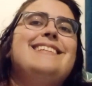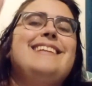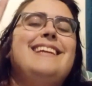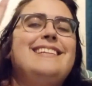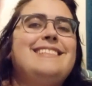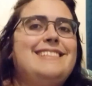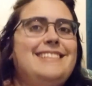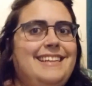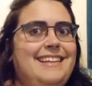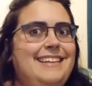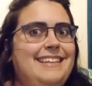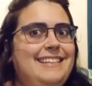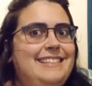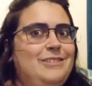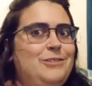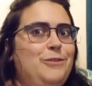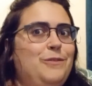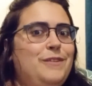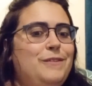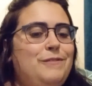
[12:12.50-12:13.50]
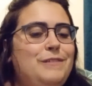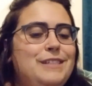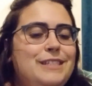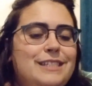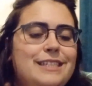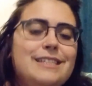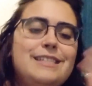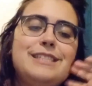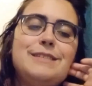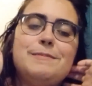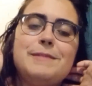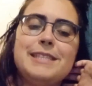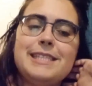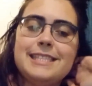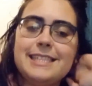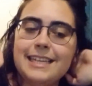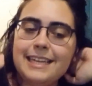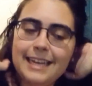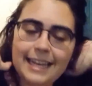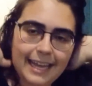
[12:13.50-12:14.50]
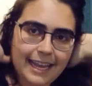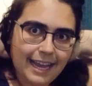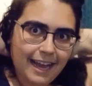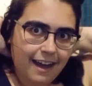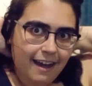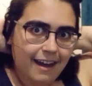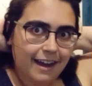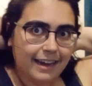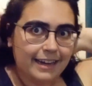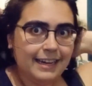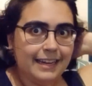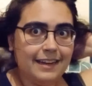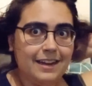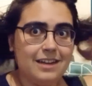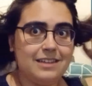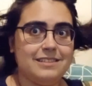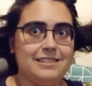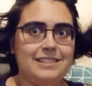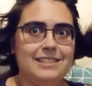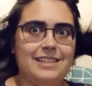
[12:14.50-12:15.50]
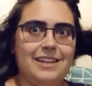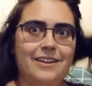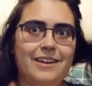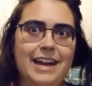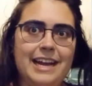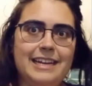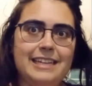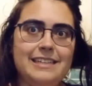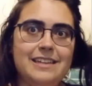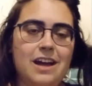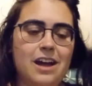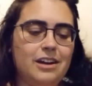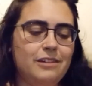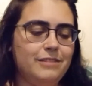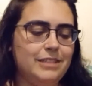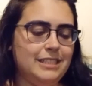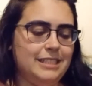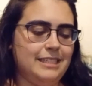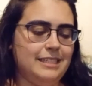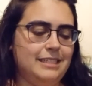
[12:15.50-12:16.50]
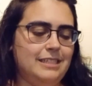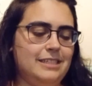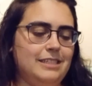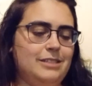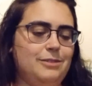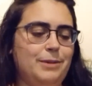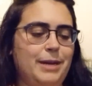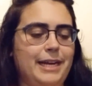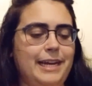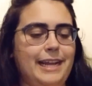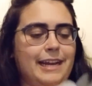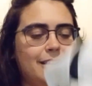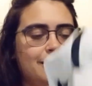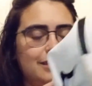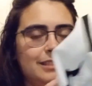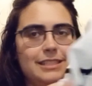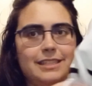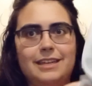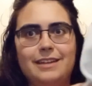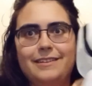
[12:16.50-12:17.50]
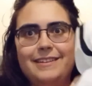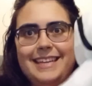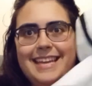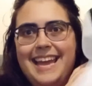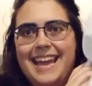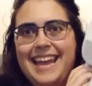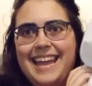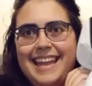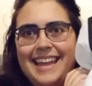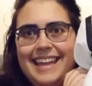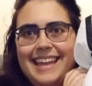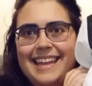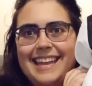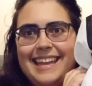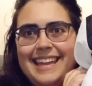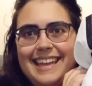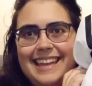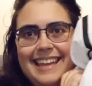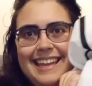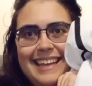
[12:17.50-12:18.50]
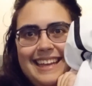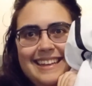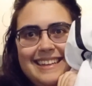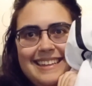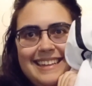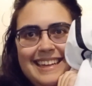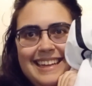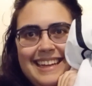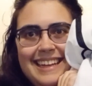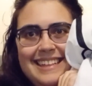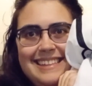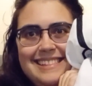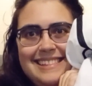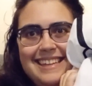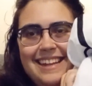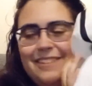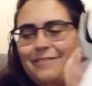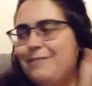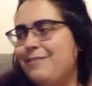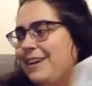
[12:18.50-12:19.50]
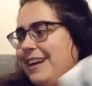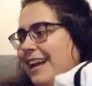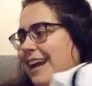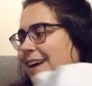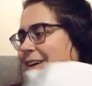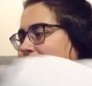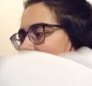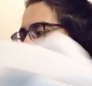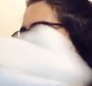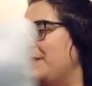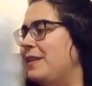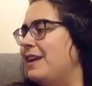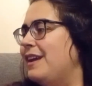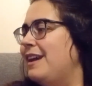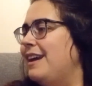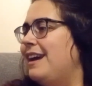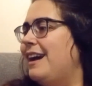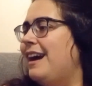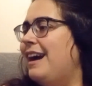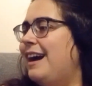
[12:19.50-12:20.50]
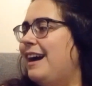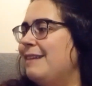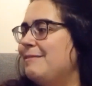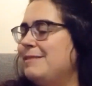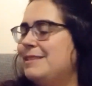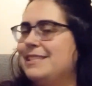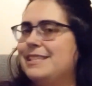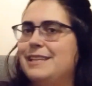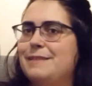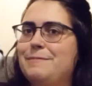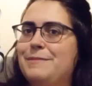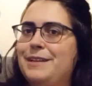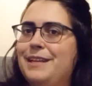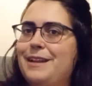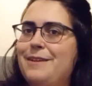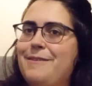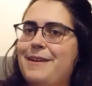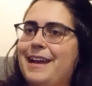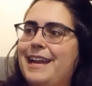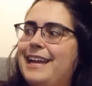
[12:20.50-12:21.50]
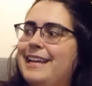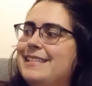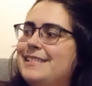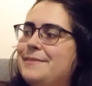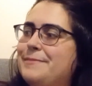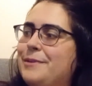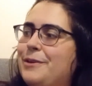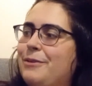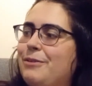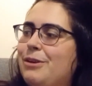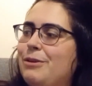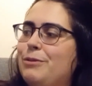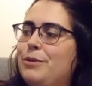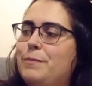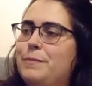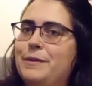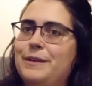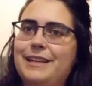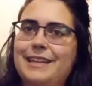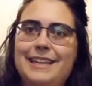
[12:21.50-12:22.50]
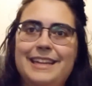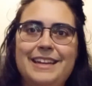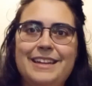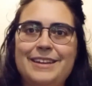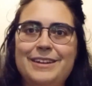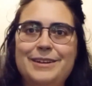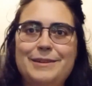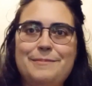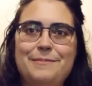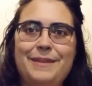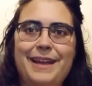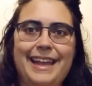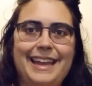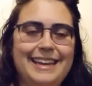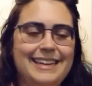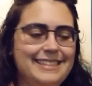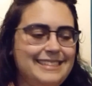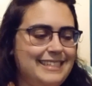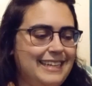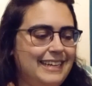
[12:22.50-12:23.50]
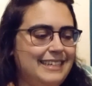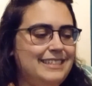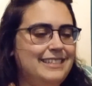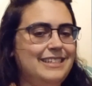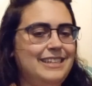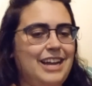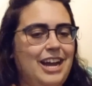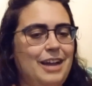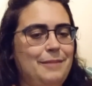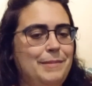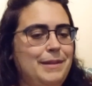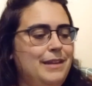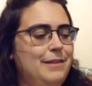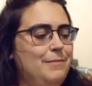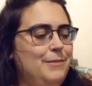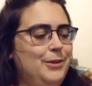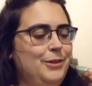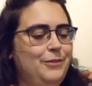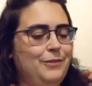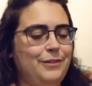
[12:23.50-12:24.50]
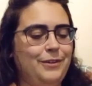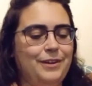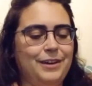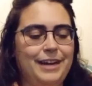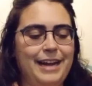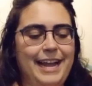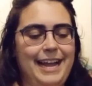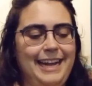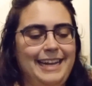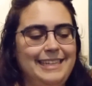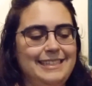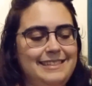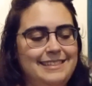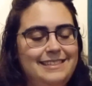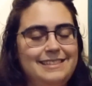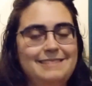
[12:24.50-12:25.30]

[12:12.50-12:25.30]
Yesterday I did do 50 stitches, but Sunday I did not. So I did 100 stitches right now. So yay! It's done for now. I'm just gonna put it away. Tomorrow we'll put it in the hoop in the section I'm in the mood for, and